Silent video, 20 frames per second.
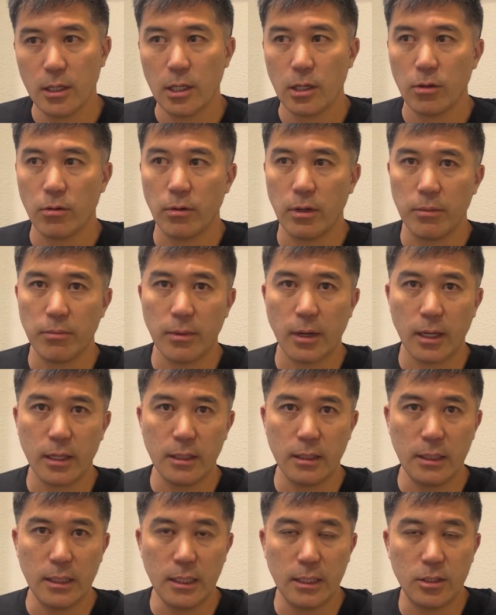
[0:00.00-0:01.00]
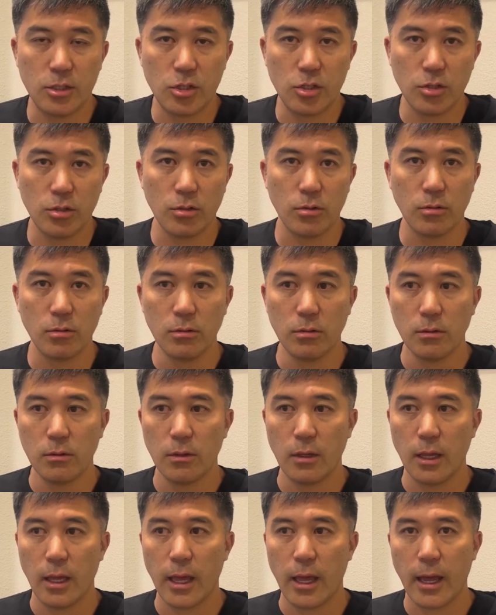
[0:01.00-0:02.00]
We might need to
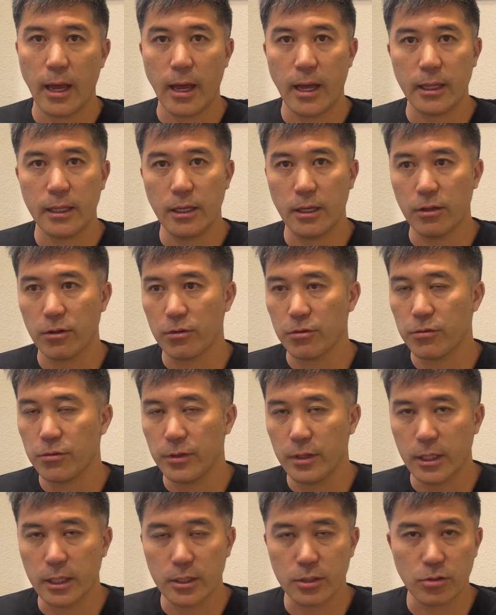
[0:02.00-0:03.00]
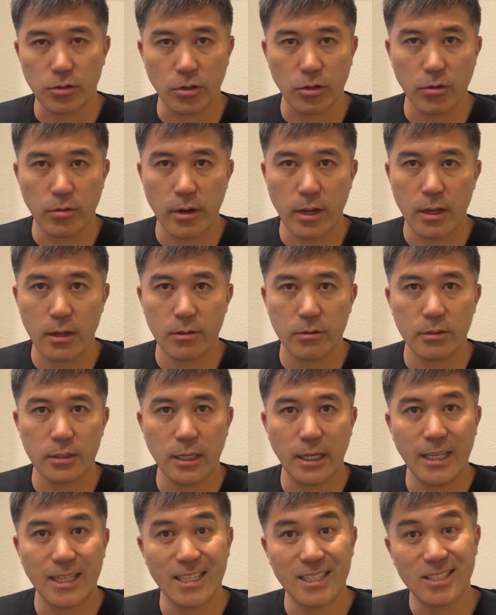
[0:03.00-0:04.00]
add either fillings or crowns
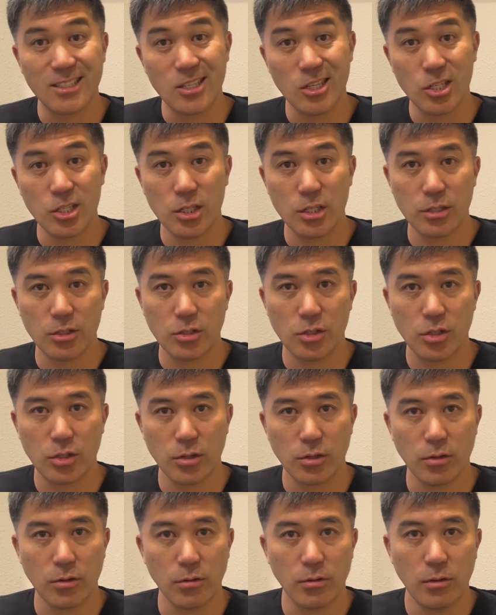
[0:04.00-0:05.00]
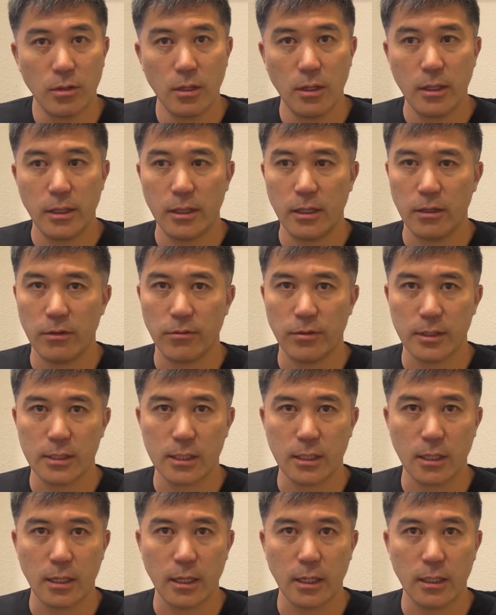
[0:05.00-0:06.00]
in addition to the
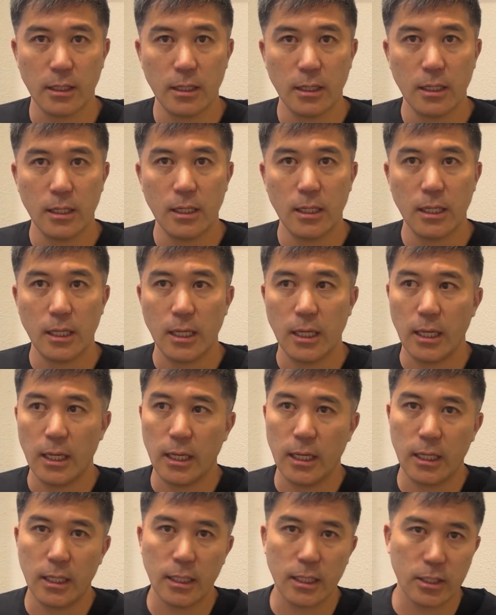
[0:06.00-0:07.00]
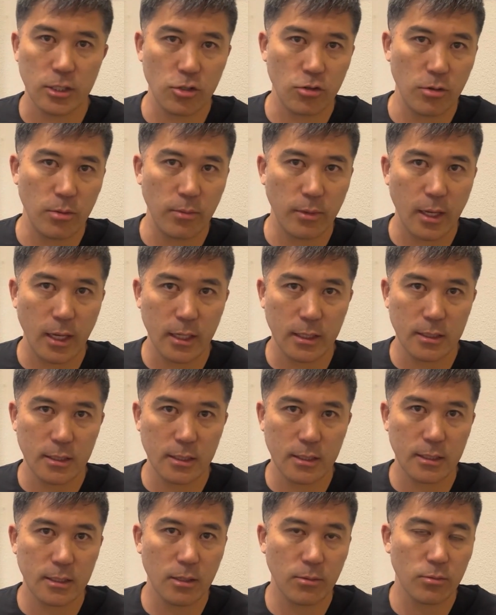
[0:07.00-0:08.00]
Invisalign. In extreme
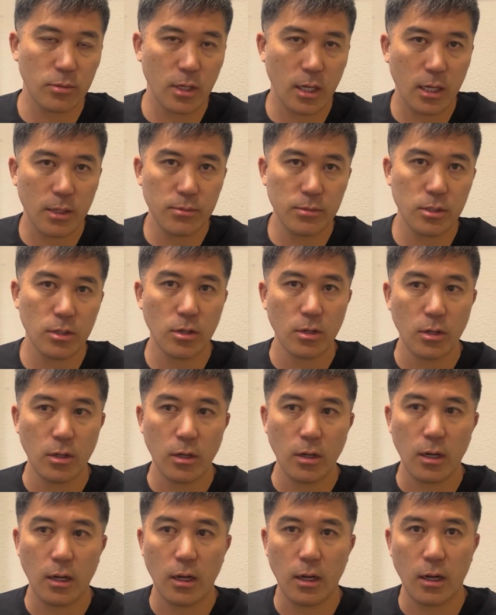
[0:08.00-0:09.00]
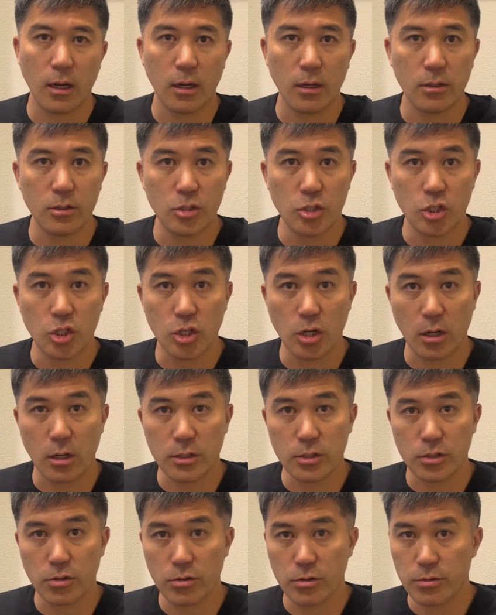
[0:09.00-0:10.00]
cases, sometimes jaw
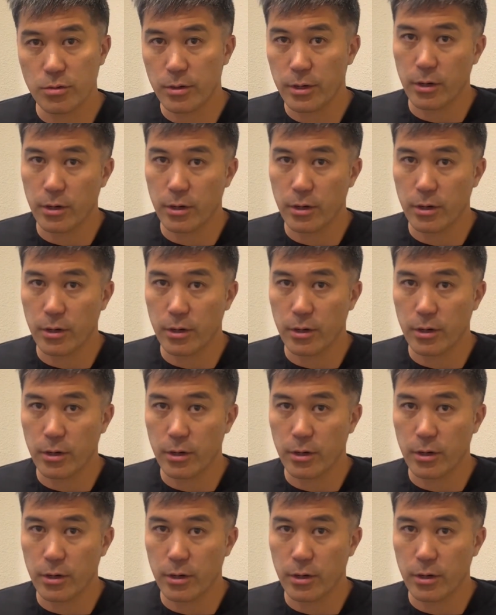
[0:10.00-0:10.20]
surgery